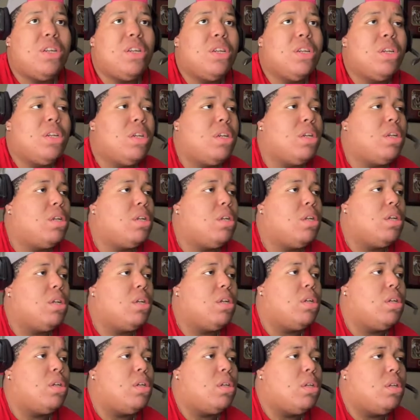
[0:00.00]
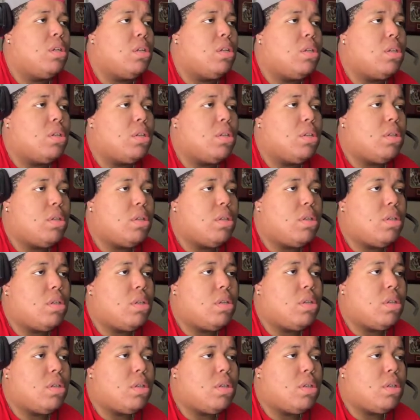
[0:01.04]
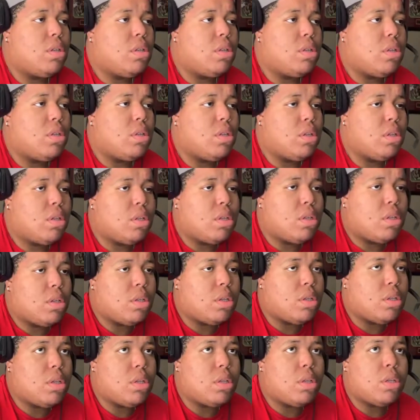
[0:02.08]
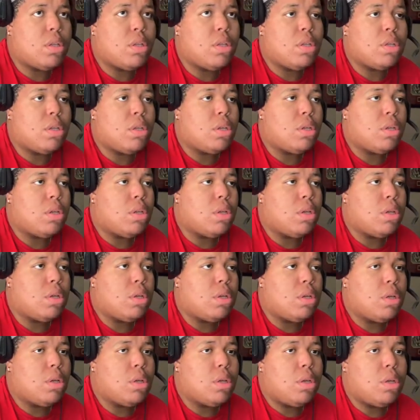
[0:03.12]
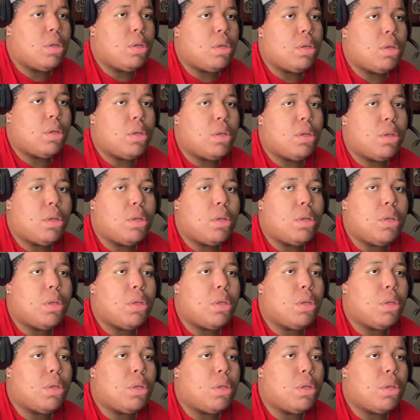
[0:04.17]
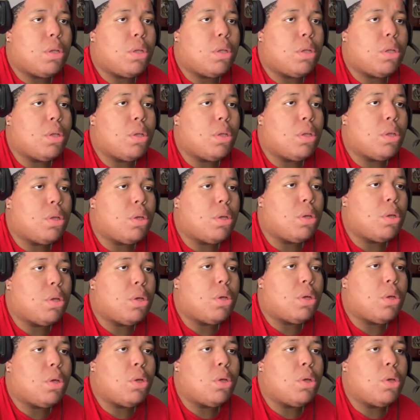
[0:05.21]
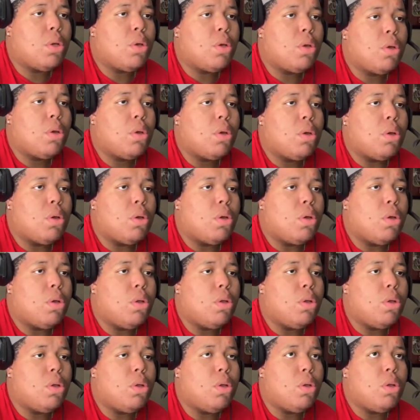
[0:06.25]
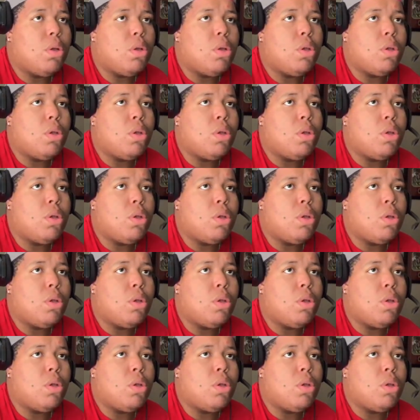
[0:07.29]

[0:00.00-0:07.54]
[no speech]